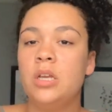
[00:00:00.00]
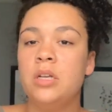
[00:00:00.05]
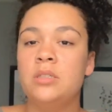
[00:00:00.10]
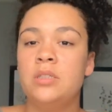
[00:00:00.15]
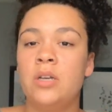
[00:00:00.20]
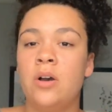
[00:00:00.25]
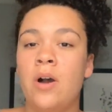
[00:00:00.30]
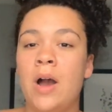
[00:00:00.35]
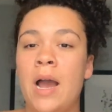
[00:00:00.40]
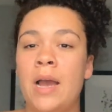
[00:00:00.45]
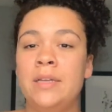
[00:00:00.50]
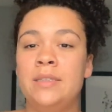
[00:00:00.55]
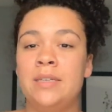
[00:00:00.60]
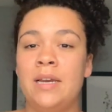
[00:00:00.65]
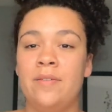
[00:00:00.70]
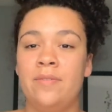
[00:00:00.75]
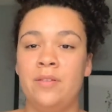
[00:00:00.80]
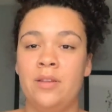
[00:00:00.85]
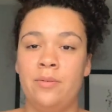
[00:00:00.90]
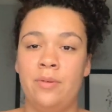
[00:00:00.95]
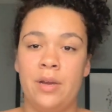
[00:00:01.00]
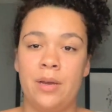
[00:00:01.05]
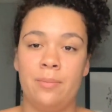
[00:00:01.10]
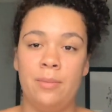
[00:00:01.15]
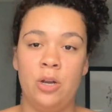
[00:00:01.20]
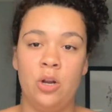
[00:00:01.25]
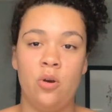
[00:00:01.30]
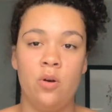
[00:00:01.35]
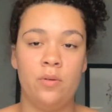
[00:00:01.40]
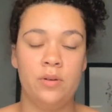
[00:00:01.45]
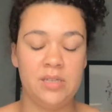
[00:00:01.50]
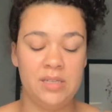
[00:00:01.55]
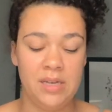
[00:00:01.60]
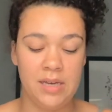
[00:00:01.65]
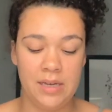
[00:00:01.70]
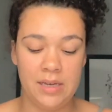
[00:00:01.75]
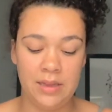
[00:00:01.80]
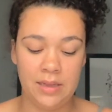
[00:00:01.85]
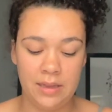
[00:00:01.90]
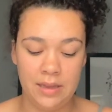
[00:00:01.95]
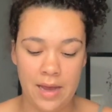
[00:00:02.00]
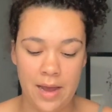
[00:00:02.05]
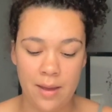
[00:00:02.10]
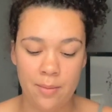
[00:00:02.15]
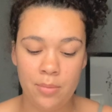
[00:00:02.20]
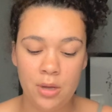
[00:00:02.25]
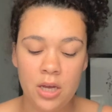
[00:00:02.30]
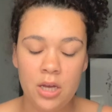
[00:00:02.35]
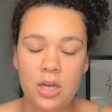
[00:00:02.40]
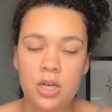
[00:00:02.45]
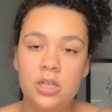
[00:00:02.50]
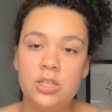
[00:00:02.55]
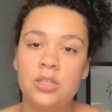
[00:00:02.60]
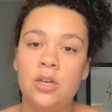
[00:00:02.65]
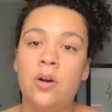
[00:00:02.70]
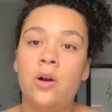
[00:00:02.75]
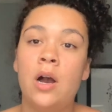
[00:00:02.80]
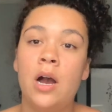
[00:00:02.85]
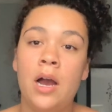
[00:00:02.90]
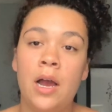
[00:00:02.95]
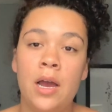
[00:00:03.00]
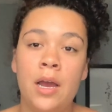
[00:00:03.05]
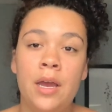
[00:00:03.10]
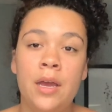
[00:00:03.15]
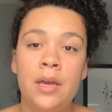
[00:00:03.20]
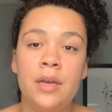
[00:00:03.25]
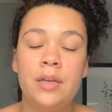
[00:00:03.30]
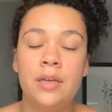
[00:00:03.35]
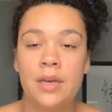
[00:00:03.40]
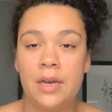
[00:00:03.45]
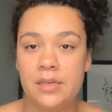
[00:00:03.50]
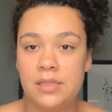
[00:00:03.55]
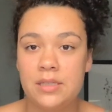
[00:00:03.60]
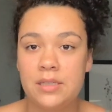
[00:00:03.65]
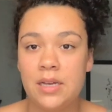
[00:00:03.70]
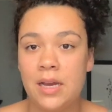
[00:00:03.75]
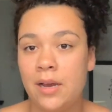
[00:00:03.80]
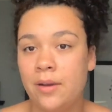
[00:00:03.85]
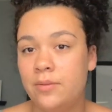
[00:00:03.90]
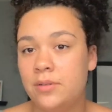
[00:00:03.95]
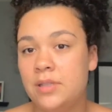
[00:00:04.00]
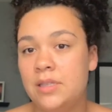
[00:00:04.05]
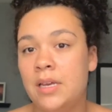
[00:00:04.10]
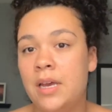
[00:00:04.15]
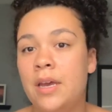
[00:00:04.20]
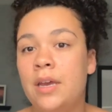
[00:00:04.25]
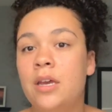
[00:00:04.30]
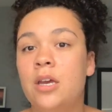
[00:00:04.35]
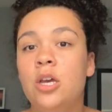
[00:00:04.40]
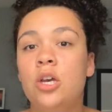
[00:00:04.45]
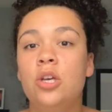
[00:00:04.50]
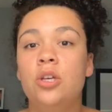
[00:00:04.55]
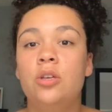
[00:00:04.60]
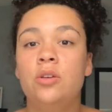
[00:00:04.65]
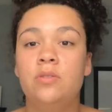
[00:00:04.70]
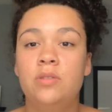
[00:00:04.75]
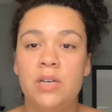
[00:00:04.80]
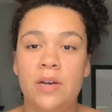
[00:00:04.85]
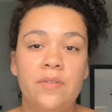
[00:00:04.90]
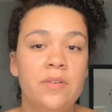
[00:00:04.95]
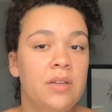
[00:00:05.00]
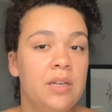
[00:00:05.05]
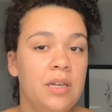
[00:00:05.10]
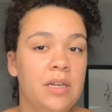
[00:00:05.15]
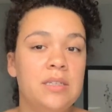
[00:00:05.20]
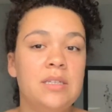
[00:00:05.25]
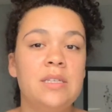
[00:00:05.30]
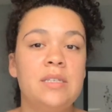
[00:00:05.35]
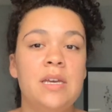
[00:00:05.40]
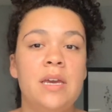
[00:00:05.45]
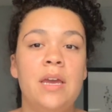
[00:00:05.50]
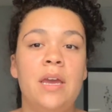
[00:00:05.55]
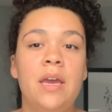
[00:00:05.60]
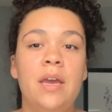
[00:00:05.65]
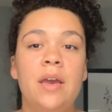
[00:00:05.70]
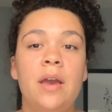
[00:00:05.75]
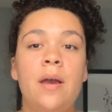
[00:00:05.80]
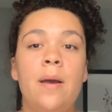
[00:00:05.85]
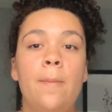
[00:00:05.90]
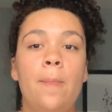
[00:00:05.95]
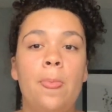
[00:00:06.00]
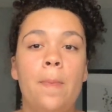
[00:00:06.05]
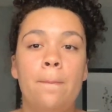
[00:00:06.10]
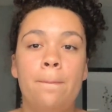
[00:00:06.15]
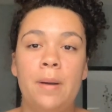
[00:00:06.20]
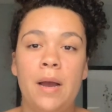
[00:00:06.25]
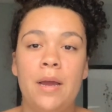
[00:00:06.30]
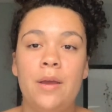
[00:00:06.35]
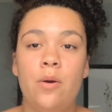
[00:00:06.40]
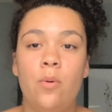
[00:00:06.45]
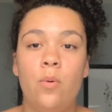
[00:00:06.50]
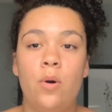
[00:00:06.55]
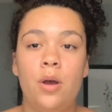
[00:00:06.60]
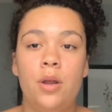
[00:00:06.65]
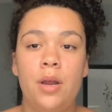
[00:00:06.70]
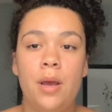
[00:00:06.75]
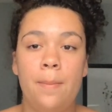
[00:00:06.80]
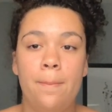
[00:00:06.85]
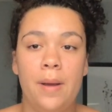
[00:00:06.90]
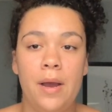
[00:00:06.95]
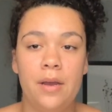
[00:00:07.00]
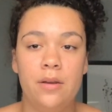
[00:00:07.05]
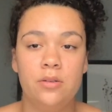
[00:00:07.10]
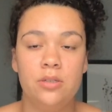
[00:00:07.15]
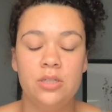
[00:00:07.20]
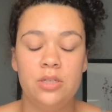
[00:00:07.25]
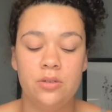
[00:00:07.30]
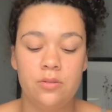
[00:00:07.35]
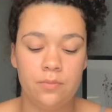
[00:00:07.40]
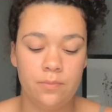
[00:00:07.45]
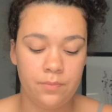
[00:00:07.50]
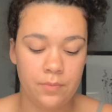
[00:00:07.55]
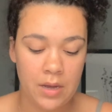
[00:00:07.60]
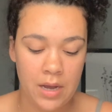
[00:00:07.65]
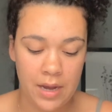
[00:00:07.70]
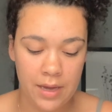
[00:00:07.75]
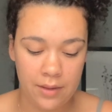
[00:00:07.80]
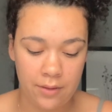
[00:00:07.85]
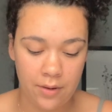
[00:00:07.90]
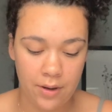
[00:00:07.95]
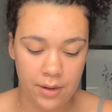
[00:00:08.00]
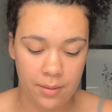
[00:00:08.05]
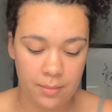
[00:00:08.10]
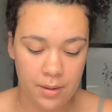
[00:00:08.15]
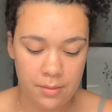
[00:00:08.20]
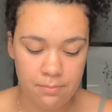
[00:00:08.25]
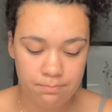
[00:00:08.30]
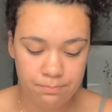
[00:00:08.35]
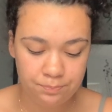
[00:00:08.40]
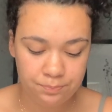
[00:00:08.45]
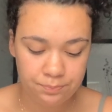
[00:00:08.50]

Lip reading: So I definitely recommend always taking the lab. So I would say you definitely need to take Bio 1 and Bio 2. Highly recommend.